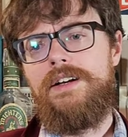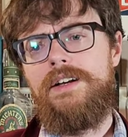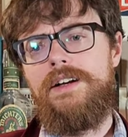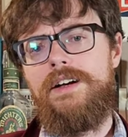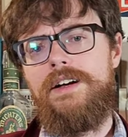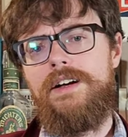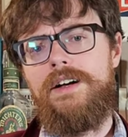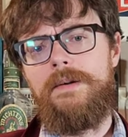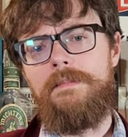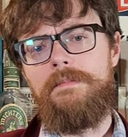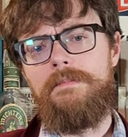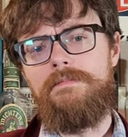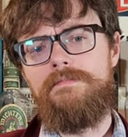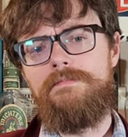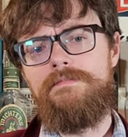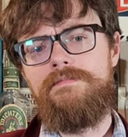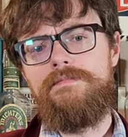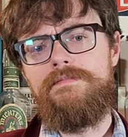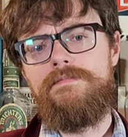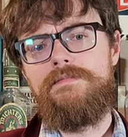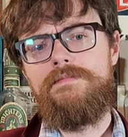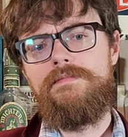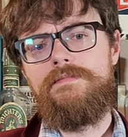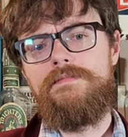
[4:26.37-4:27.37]

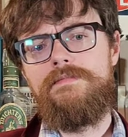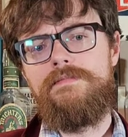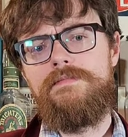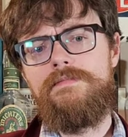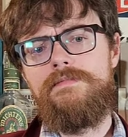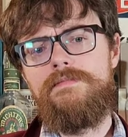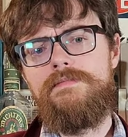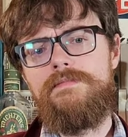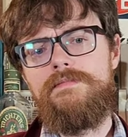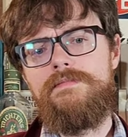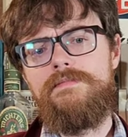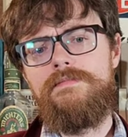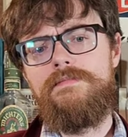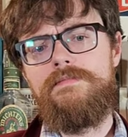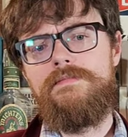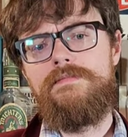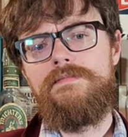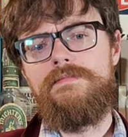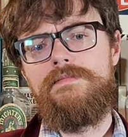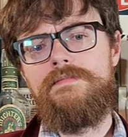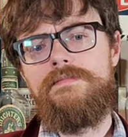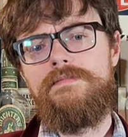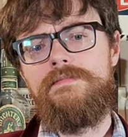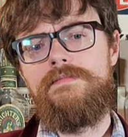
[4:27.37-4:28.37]

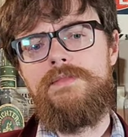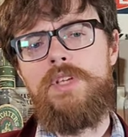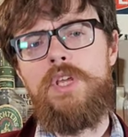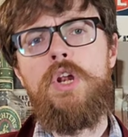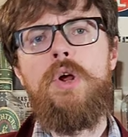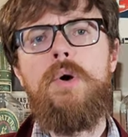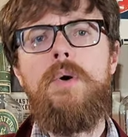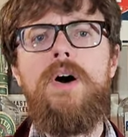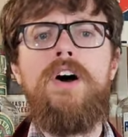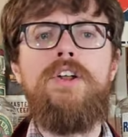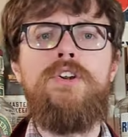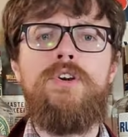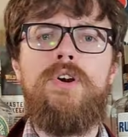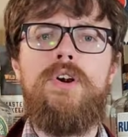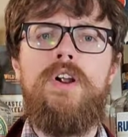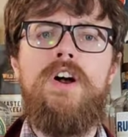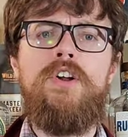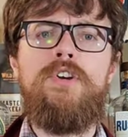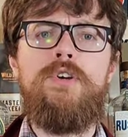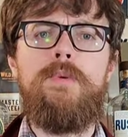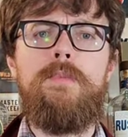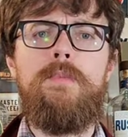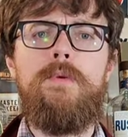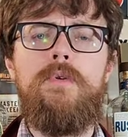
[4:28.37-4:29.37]

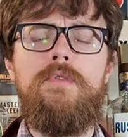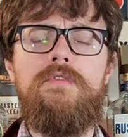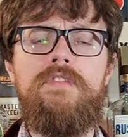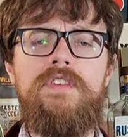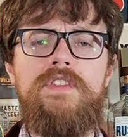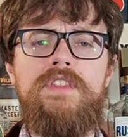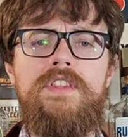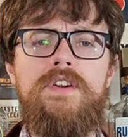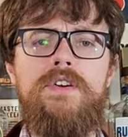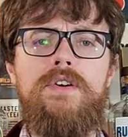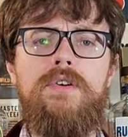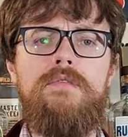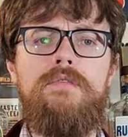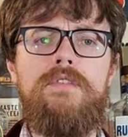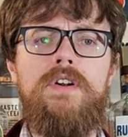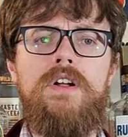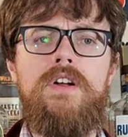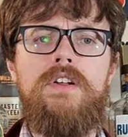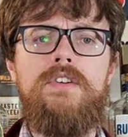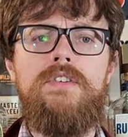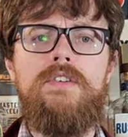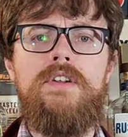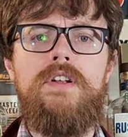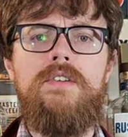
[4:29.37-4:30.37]
100 proof and they're over
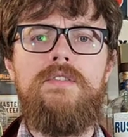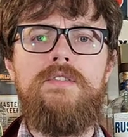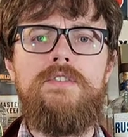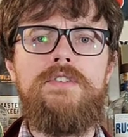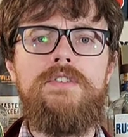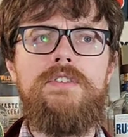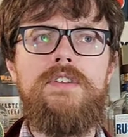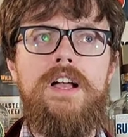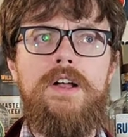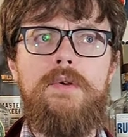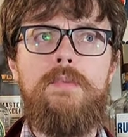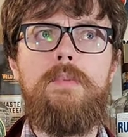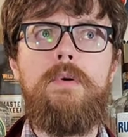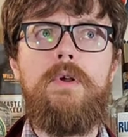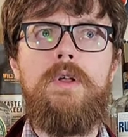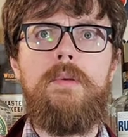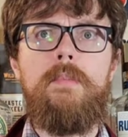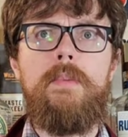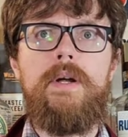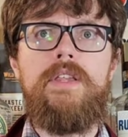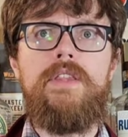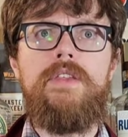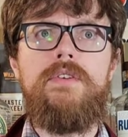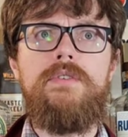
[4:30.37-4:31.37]
$100. I would
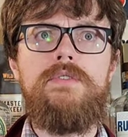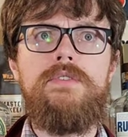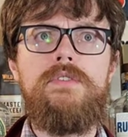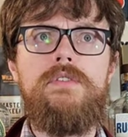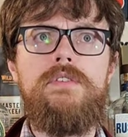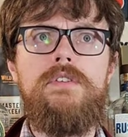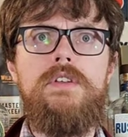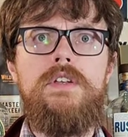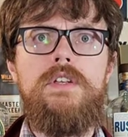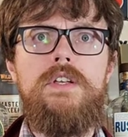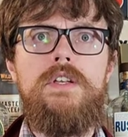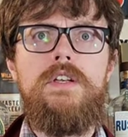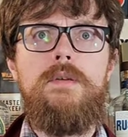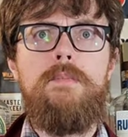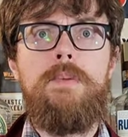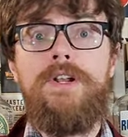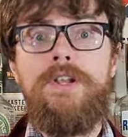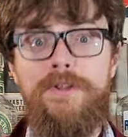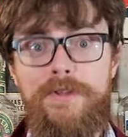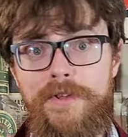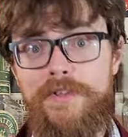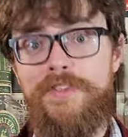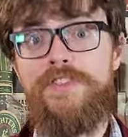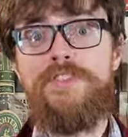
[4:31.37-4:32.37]
probably buy those.
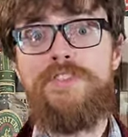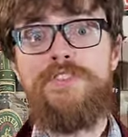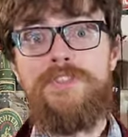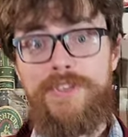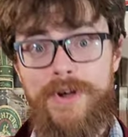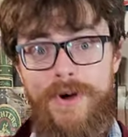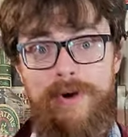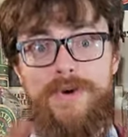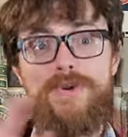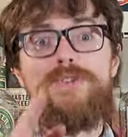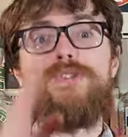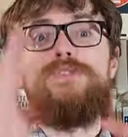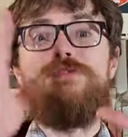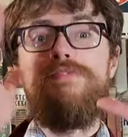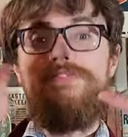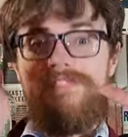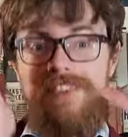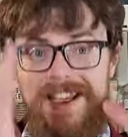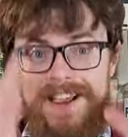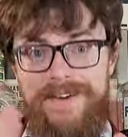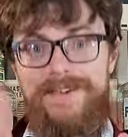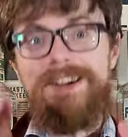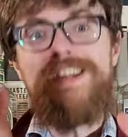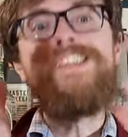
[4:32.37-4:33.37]
But other than those
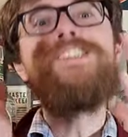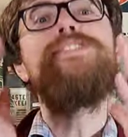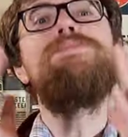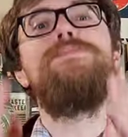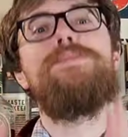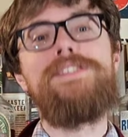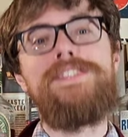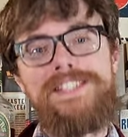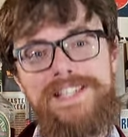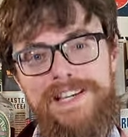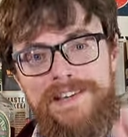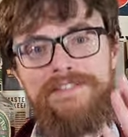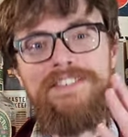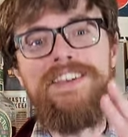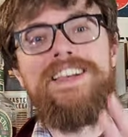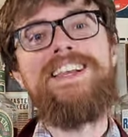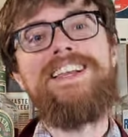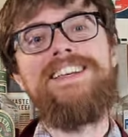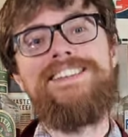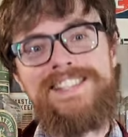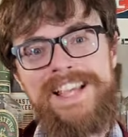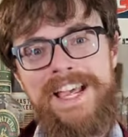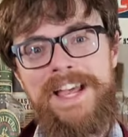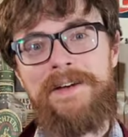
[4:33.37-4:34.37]
very specific
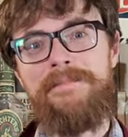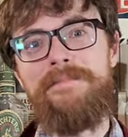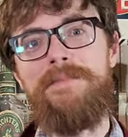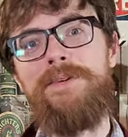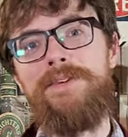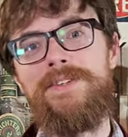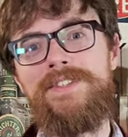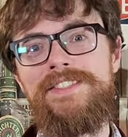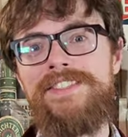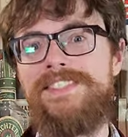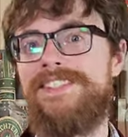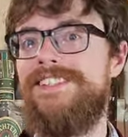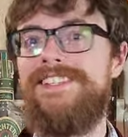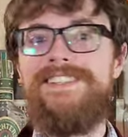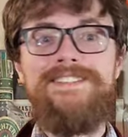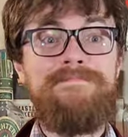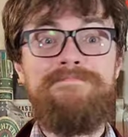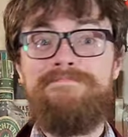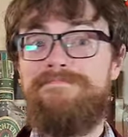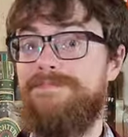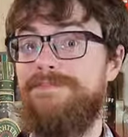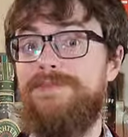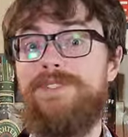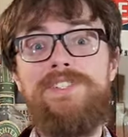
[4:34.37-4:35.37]
examples,
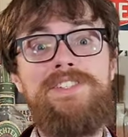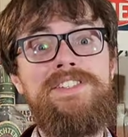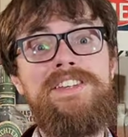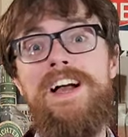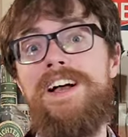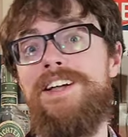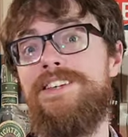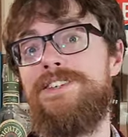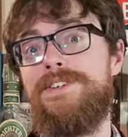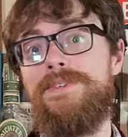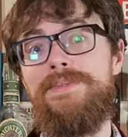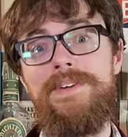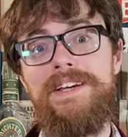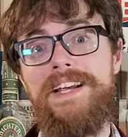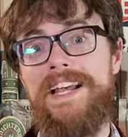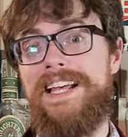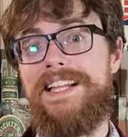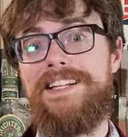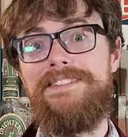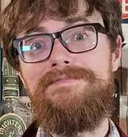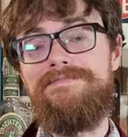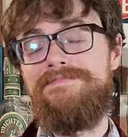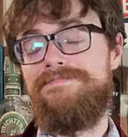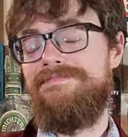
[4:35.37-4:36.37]
I'm just not doing
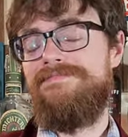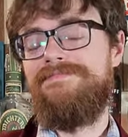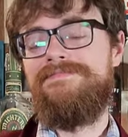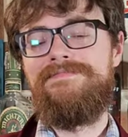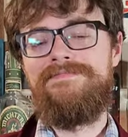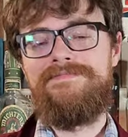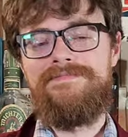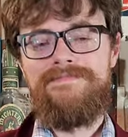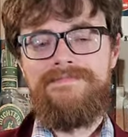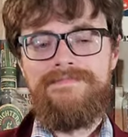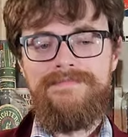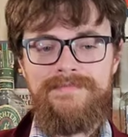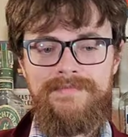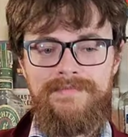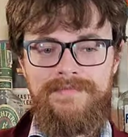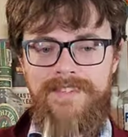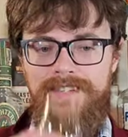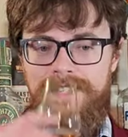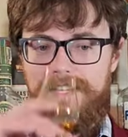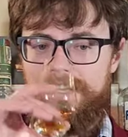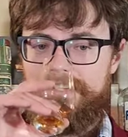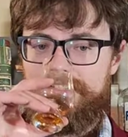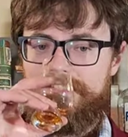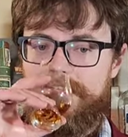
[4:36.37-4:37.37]
it.
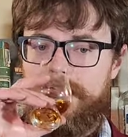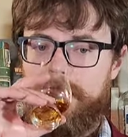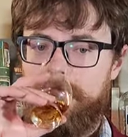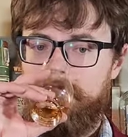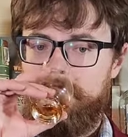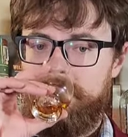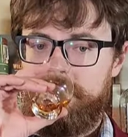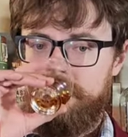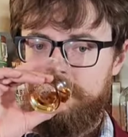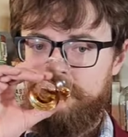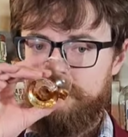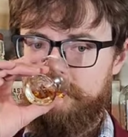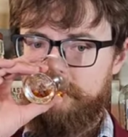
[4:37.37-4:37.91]
Next up,